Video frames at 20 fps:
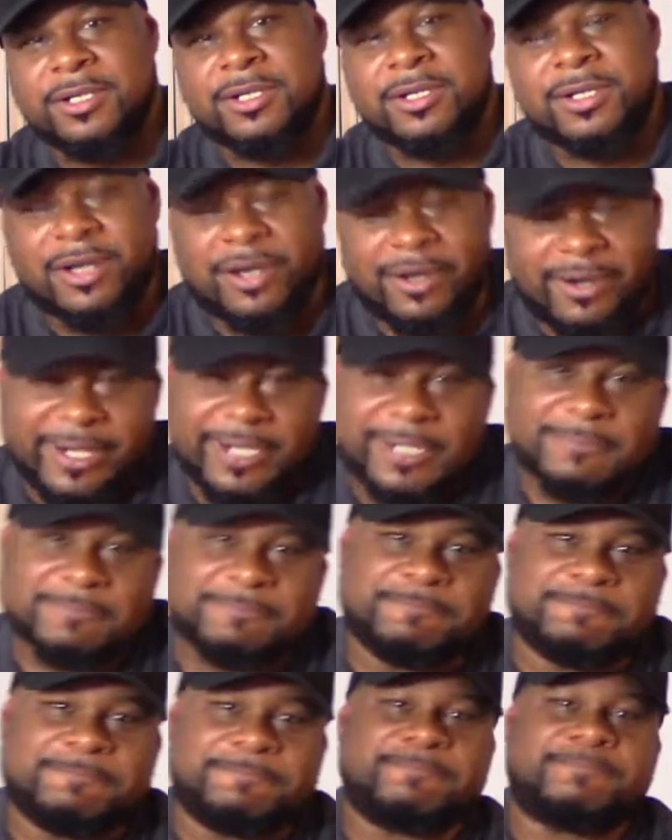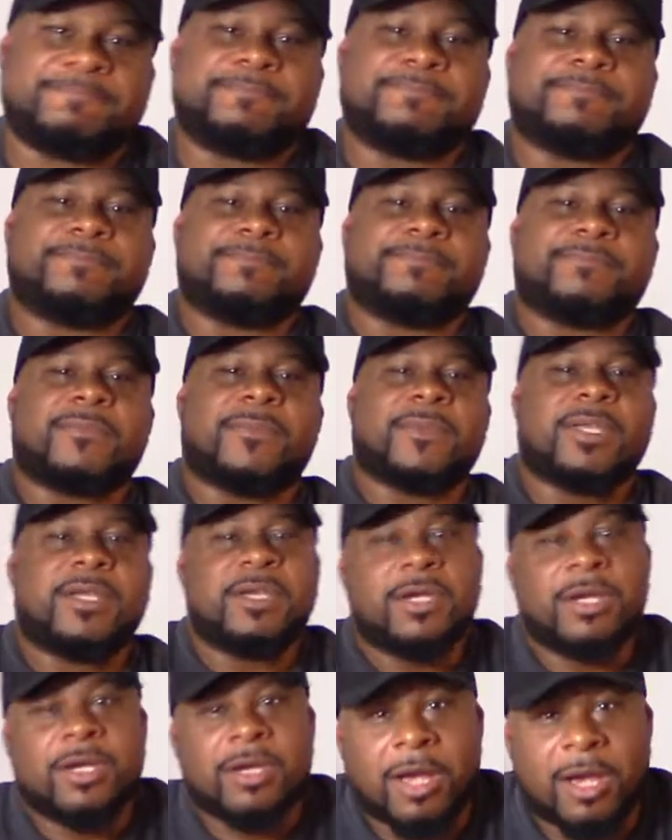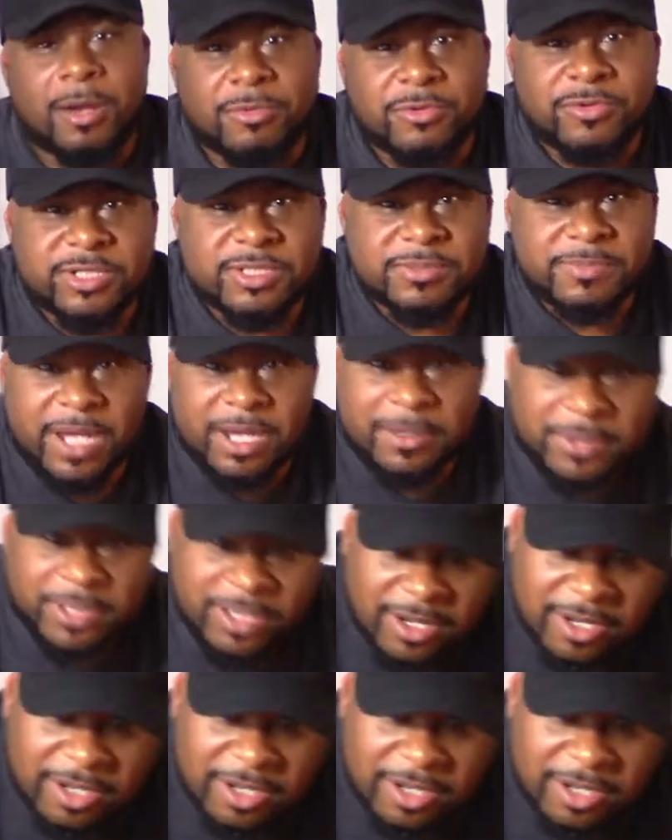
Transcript: Alright? I'm Chris Magma, y'all.